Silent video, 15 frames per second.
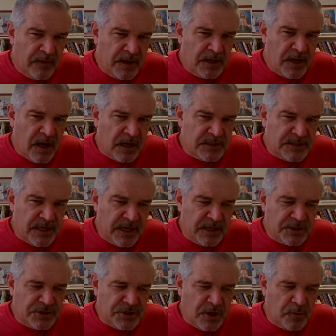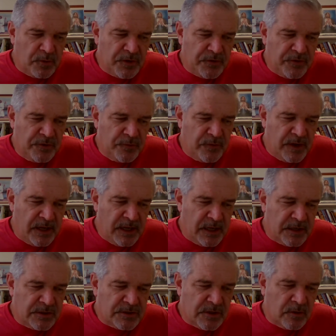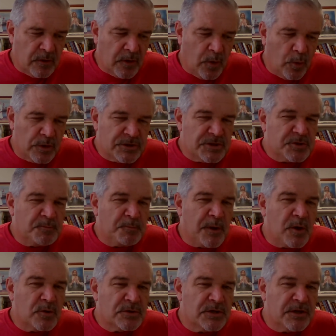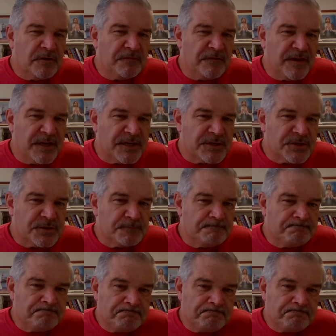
Then God said in Jonah 2:10, "So the Lord spoke to the fish."